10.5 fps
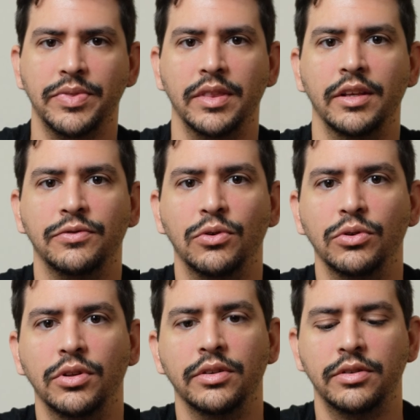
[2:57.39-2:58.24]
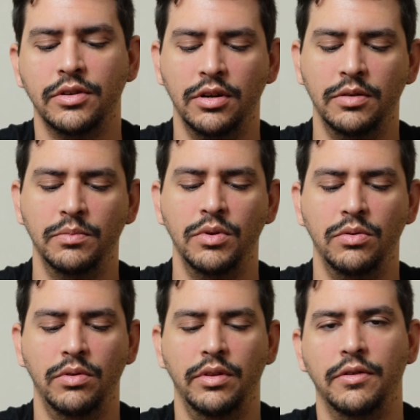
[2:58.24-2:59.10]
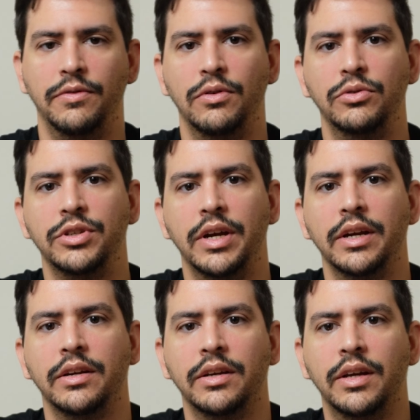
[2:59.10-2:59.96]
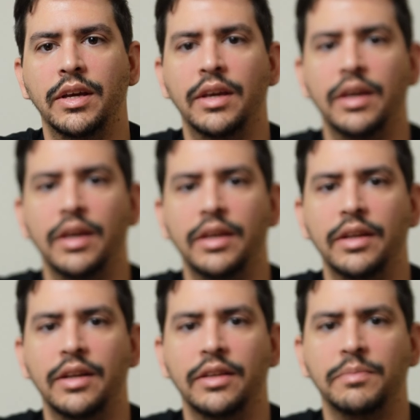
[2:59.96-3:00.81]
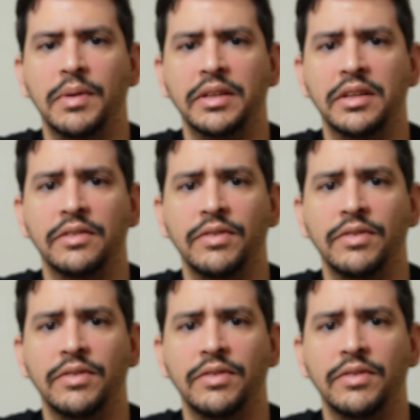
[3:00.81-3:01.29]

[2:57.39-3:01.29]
this phone does come with a phone jack. It is blended in